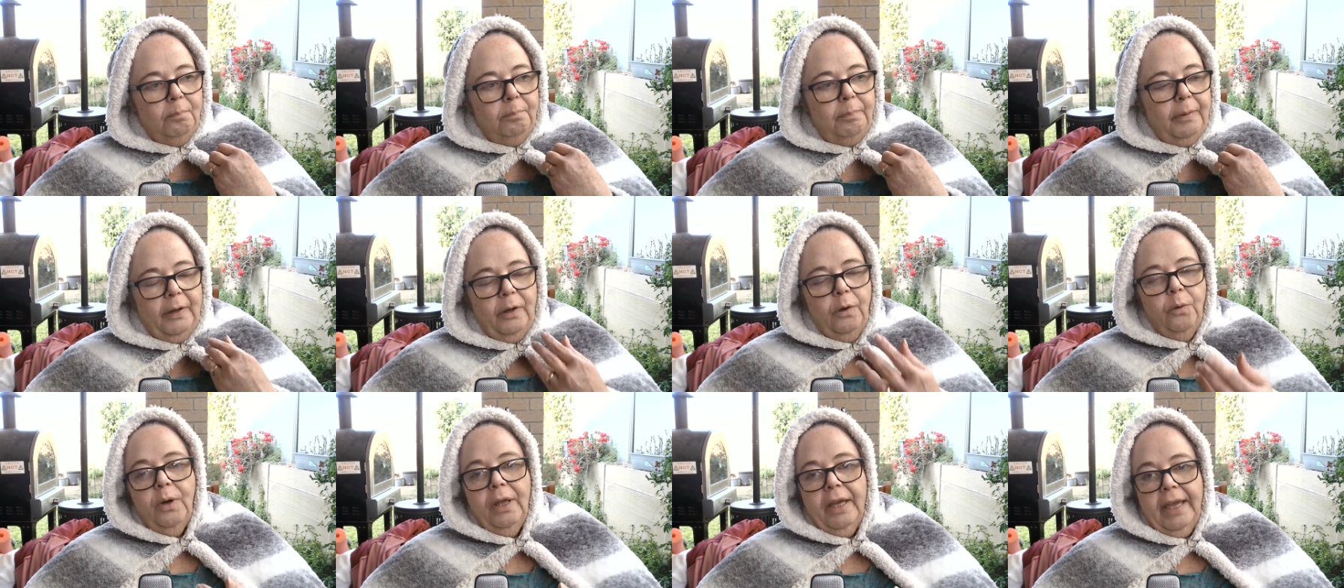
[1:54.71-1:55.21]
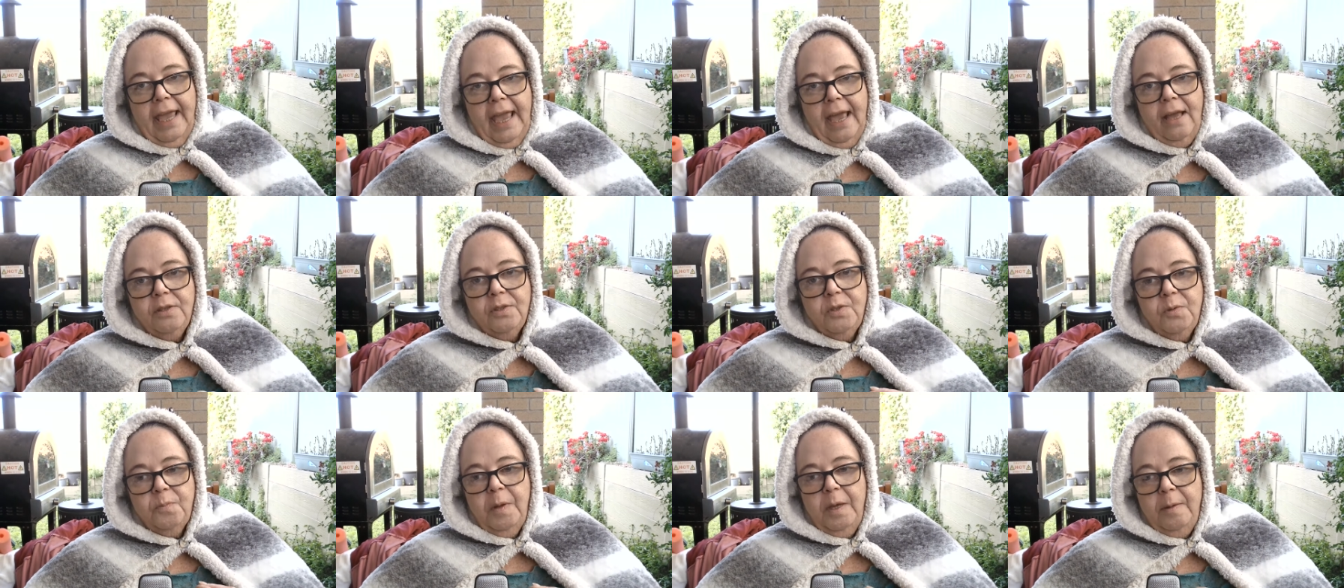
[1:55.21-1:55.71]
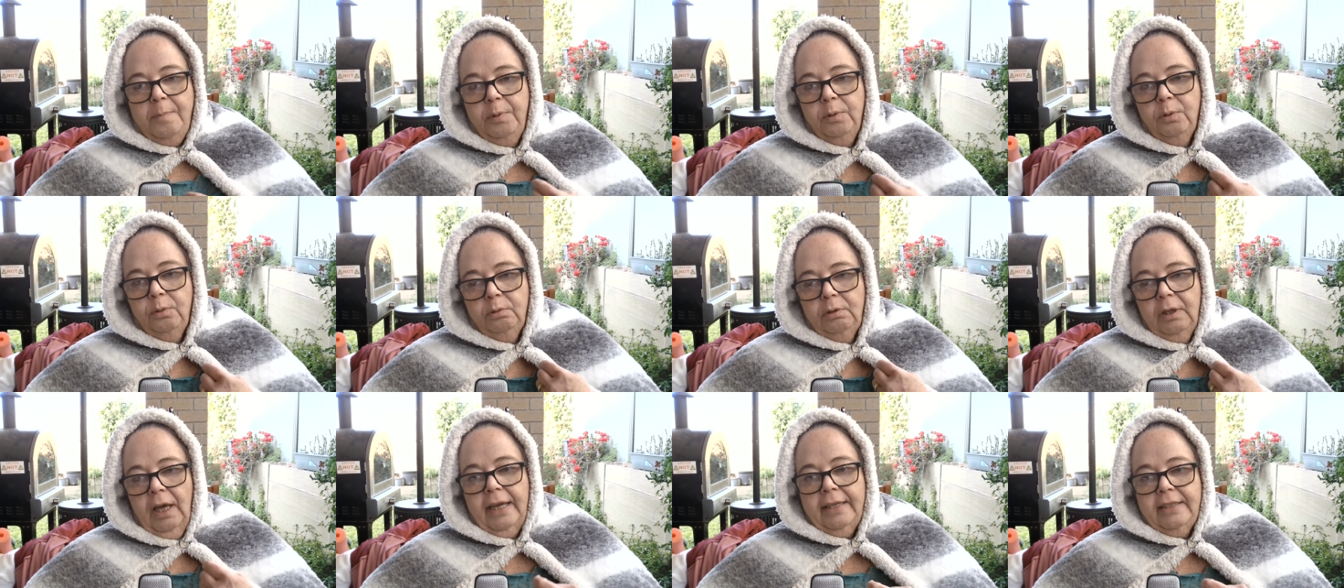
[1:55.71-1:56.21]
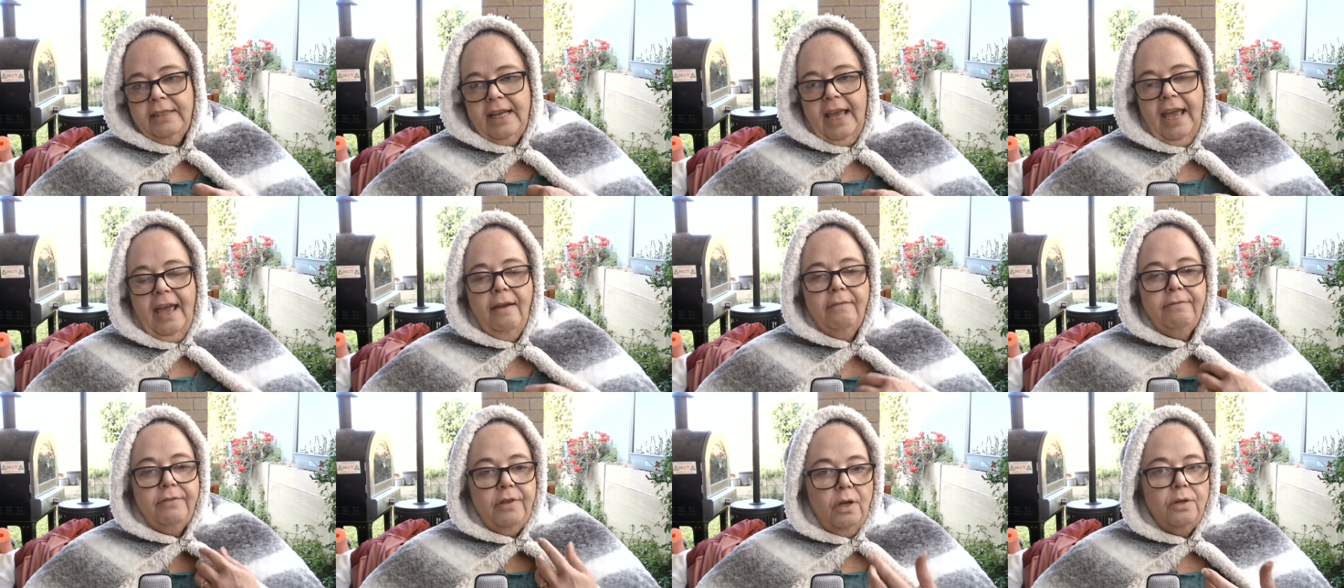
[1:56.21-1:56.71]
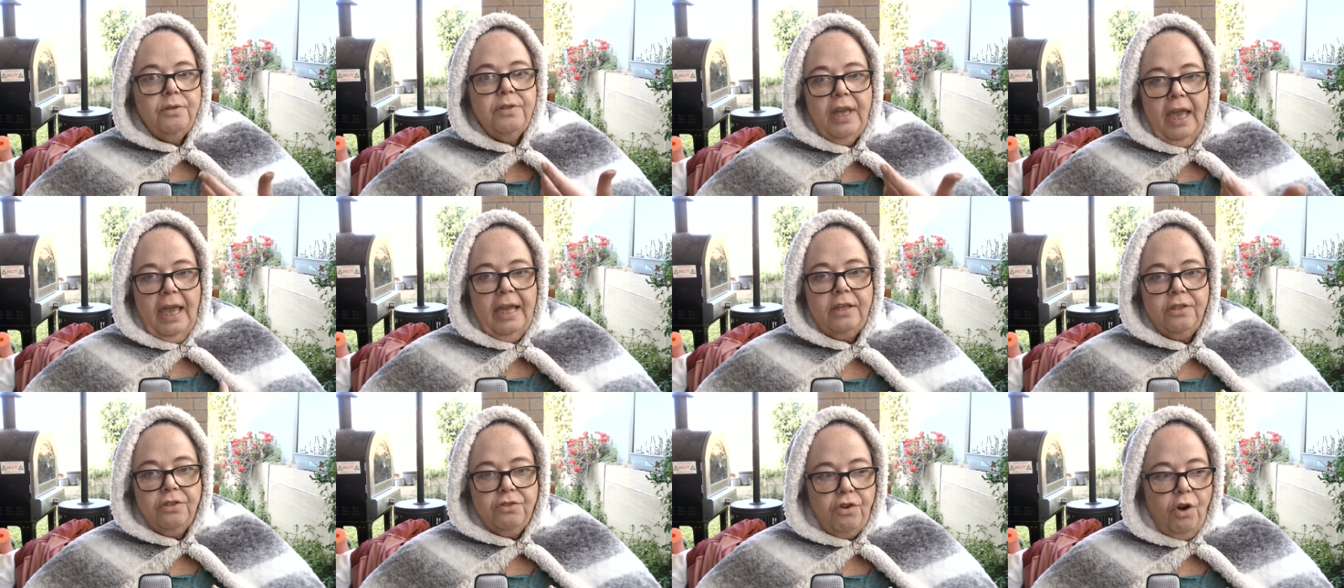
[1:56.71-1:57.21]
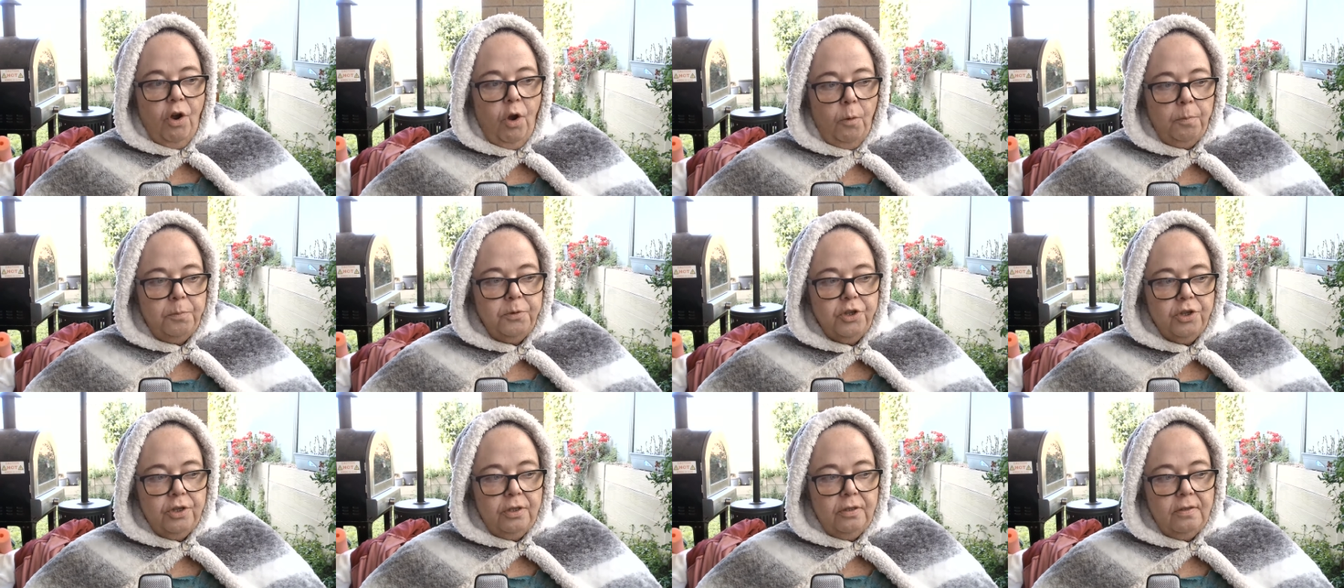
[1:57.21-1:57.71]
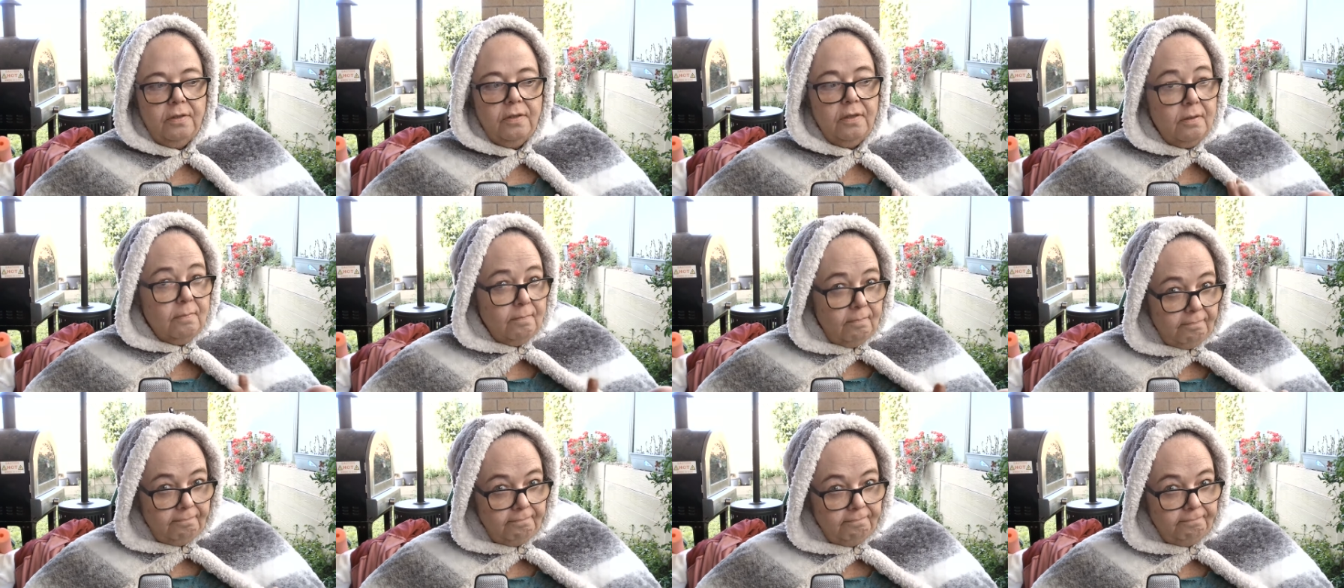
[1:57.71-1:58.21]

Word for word: by all accounts, people like to have those extra options.